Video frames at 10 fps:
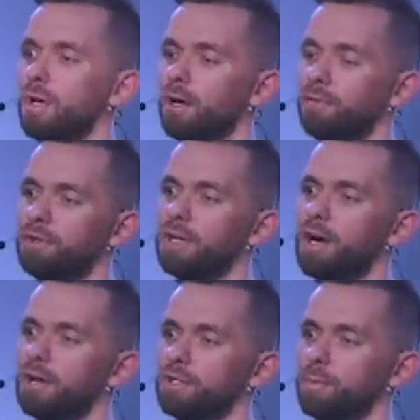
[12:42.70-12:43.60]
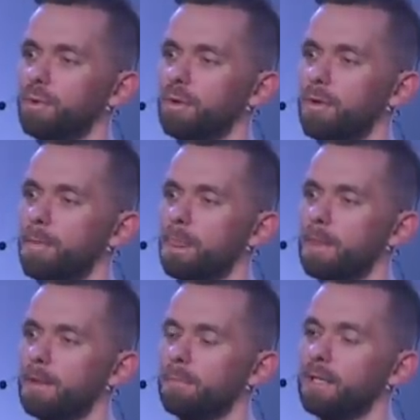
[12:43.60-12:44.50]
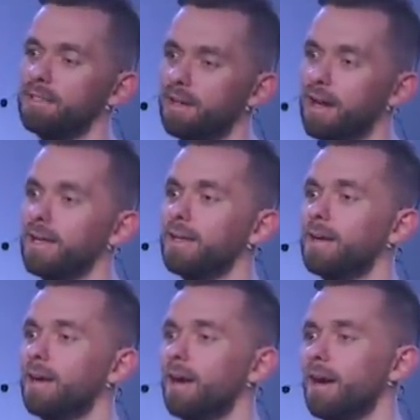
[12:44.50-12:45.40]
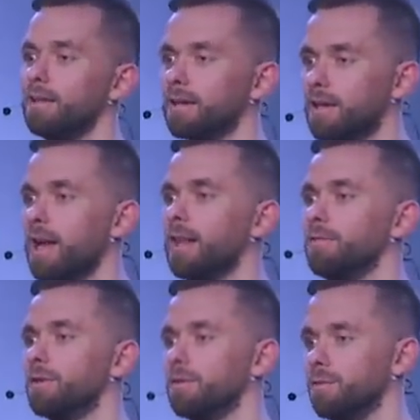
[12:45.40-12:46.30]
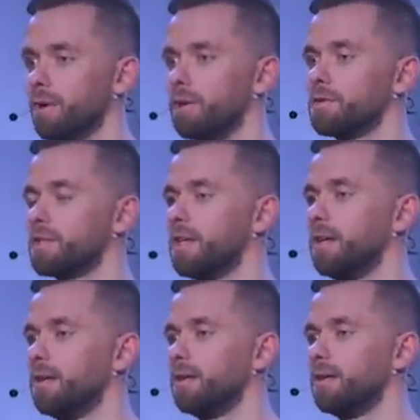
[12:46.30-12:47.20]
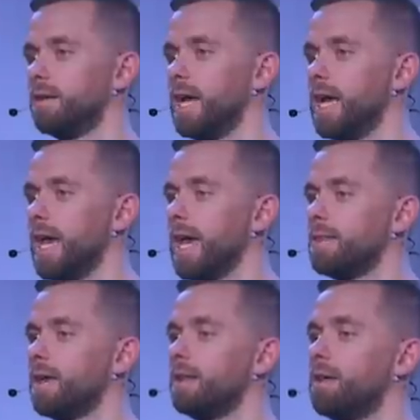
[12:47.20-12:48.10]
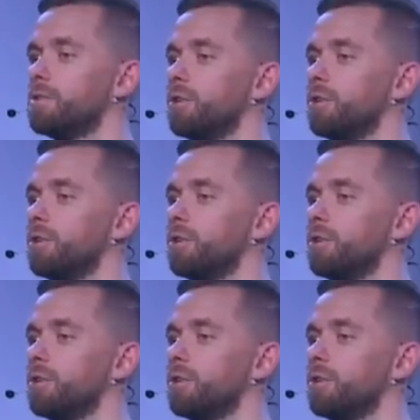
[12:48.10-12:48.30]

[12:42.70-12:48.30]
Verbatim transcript: of the gospel by dying on the Calvary for our sin. And then there's a